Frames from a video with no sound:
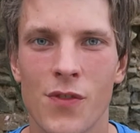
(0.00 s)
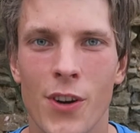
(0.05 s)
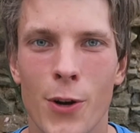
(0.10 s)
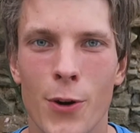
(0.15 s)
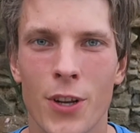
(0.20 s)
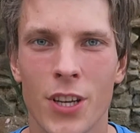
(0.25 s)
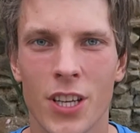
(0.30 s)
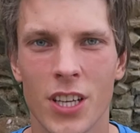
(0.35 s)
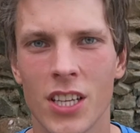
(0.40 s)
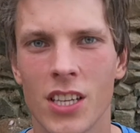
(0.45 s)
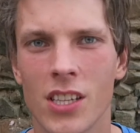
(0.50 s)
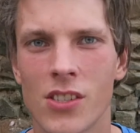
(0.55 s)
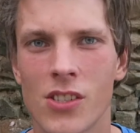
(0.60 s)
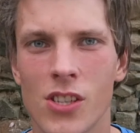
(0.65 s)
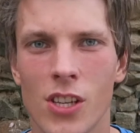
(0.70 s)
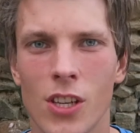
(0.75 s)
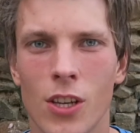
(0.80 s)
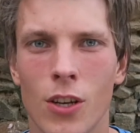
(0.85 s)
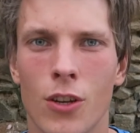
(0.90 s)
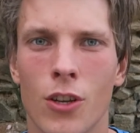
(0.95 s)
very
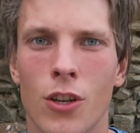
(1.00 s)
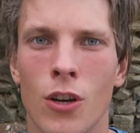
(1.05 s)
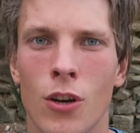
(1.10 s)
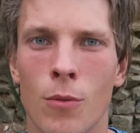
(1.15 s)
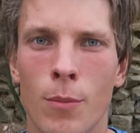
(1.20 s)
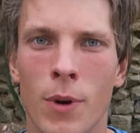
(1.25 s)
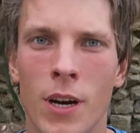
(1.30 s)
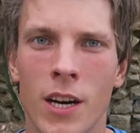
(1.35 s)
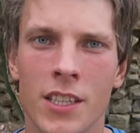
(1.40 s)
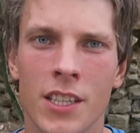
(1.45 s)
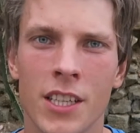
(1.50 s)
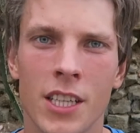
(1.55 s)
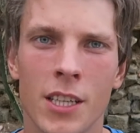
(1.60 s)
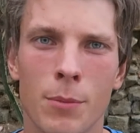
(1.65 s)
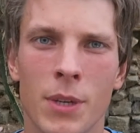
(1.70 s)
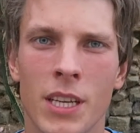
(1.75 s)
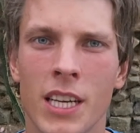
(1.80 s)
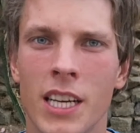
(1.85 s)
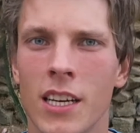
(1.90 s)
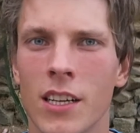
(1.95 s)
easy on your body
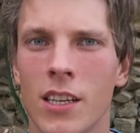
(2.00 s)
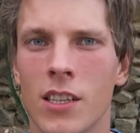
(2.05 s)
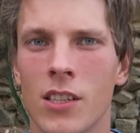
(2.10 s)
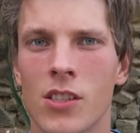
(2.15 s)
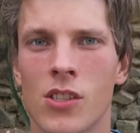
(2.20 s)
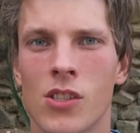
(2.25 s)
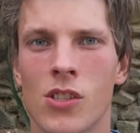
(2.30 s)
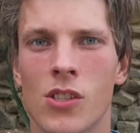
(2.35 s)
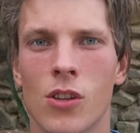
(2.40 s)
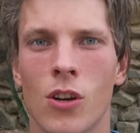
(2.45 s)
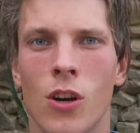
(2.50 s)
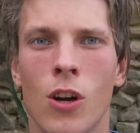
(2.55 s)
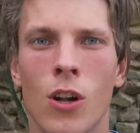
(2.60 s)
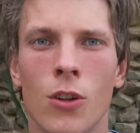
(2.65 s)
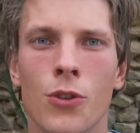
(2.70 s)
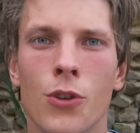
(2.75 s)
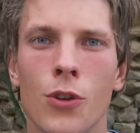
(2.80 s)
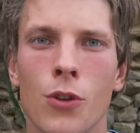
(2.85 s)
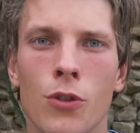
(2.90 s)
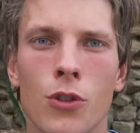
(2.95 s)
because
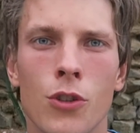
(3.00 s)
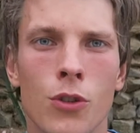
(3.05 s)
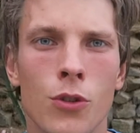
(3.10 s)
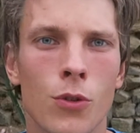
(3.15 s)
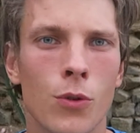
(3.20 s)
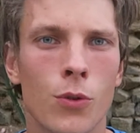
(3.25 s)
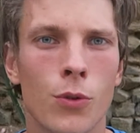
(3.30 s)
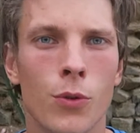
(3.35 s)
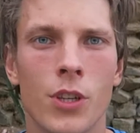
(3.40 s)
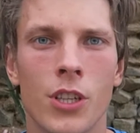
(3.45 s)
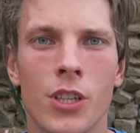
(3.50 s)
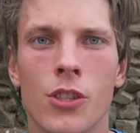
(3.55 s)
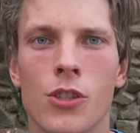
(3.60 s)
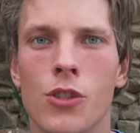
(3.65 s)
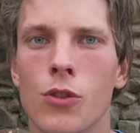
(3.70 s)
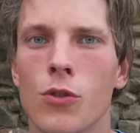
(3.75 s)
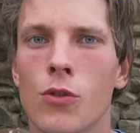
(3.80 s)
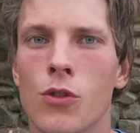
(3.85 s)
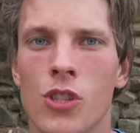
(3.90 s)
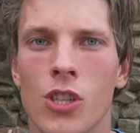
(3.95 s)
all you do
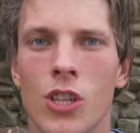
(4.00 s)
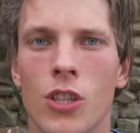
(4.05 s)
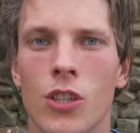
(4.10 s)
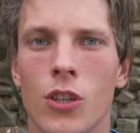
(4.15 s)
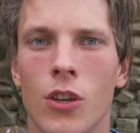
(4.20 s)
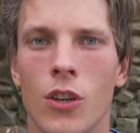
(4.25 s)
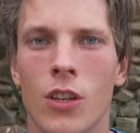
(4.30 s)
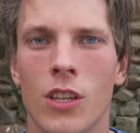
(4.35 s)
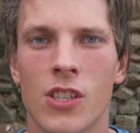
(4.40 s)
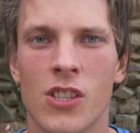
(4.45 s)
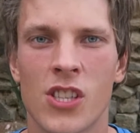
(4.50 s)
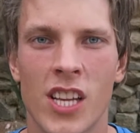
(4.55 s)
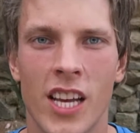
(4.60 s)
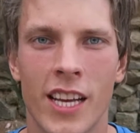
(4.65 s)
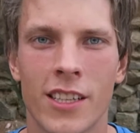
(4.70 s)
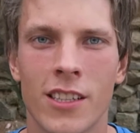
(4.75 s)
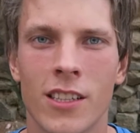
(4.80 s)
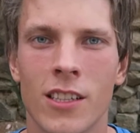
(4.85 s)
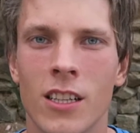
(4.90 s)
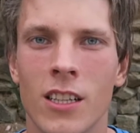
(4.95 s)
is you sit on a
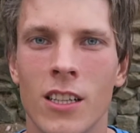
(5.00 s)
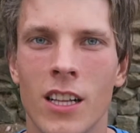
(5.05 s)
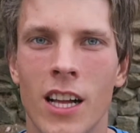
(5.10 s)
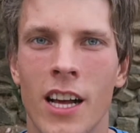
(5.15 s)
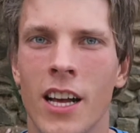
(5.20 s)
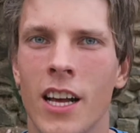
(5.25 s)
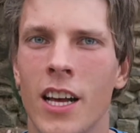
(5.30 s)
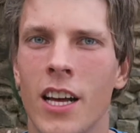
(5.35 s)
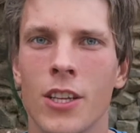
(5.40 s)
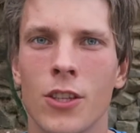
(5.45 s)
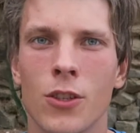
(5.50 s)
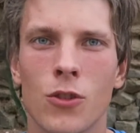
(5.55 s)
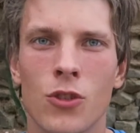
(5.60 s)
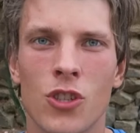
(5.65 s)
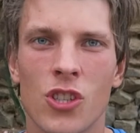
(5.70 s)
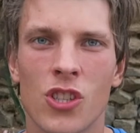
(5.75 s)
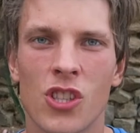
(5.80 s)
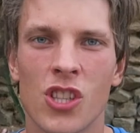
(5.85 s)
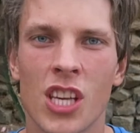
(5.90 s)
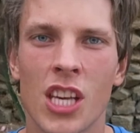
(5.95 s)
saddle and you
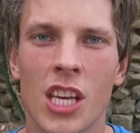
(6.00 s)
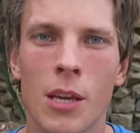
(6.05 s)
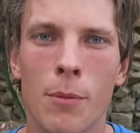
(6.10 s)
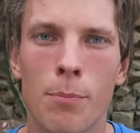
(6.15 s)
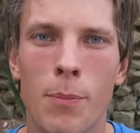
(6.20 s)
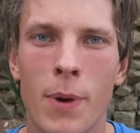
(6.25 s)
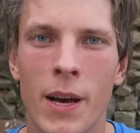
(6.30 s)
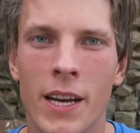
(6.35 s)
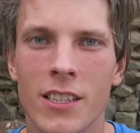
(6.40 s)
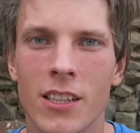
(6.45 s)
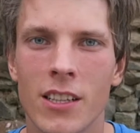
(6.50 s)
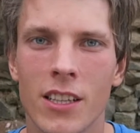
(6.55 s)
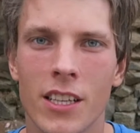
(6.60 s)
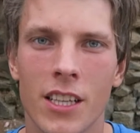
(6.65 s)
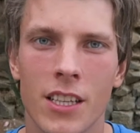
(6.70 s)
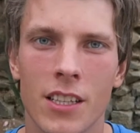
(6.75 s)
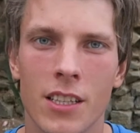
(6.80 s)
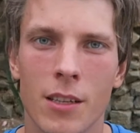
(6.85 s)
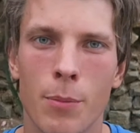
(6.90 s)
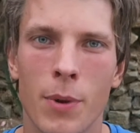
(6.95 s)
just keep
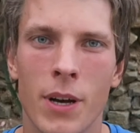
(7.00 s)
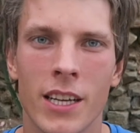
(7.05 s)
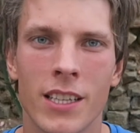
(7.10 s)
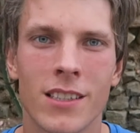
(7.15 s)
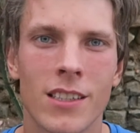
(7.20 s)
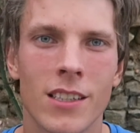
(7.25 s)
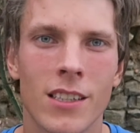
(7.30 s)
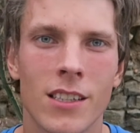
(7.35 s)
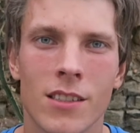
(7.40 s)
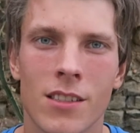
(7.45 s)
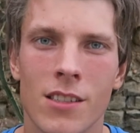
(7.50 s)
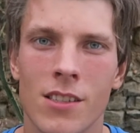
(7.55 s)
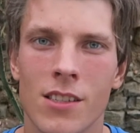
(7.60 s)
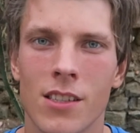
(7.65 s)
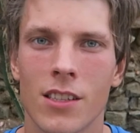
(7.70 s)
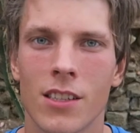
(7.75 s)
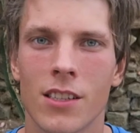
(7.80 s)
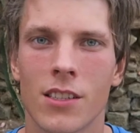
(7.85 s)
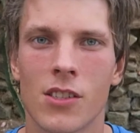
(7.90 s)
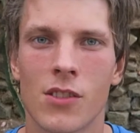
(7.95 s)
pedaling the
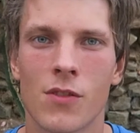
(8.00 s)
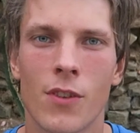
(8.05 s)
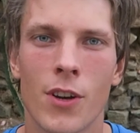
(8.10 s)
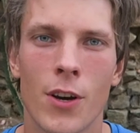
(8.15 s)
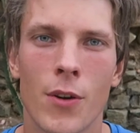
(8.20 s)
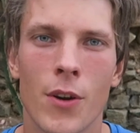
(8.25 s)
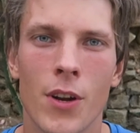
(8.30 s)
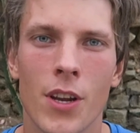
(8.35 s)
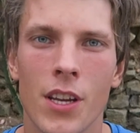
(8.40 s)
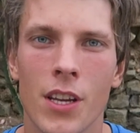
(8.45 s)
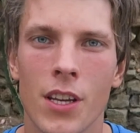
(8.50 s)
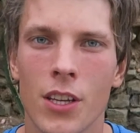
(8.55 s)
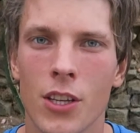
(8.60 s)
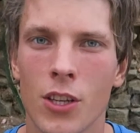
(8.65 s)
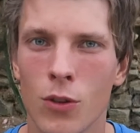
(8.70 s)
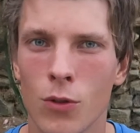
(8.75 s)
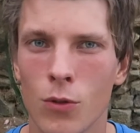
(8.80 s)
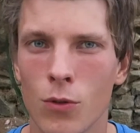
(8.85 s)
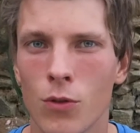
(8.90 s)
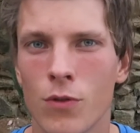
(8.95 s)
pedals. It's
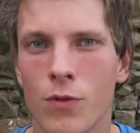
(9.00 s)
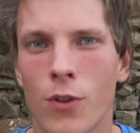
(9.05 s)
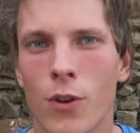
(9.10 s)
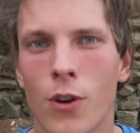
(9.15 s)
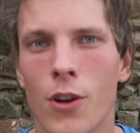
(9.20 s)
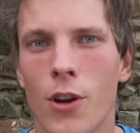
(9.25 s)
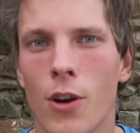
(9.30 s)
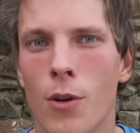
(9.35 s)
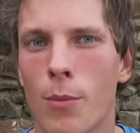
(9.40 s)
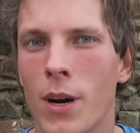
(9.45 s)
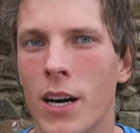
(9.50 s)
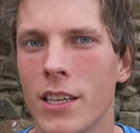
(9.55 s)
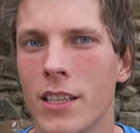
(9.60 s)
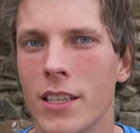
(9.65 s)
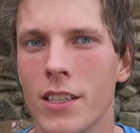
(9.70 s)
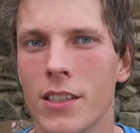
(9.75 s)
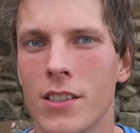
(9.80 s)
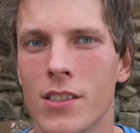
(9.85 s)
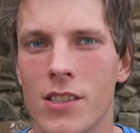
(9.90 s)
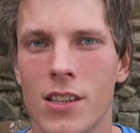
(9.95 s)
very good for your
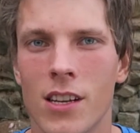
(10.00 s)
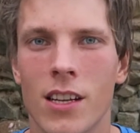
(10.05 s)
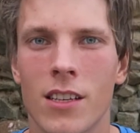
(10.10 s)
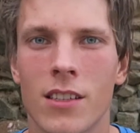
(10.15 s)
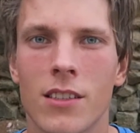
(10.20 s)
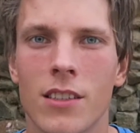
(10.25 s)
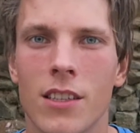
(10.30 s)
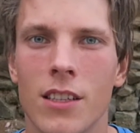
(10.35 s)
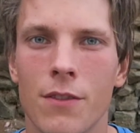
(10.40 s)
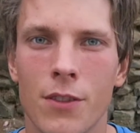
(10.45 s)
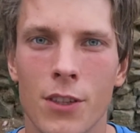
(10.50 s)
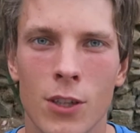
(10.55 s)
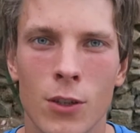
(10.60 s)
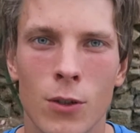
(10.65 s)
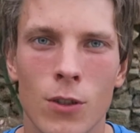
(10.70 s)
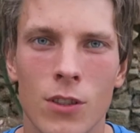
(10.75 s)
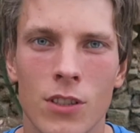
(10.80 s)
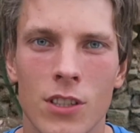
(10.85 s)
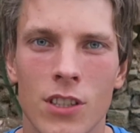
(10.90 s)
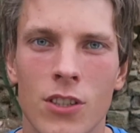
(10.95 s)
body, it's not
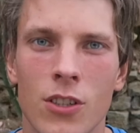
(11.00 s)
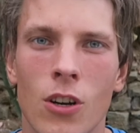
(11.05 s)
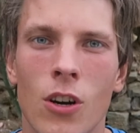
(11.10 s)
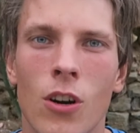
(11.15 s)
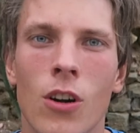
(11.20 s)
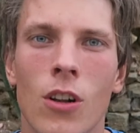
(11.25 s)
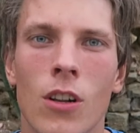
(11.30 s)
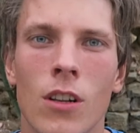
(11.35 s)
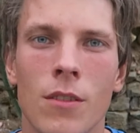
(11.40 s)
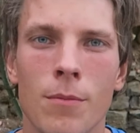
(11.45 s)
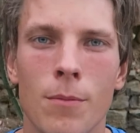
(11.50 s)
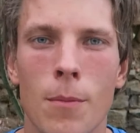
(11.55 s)
difficult at all.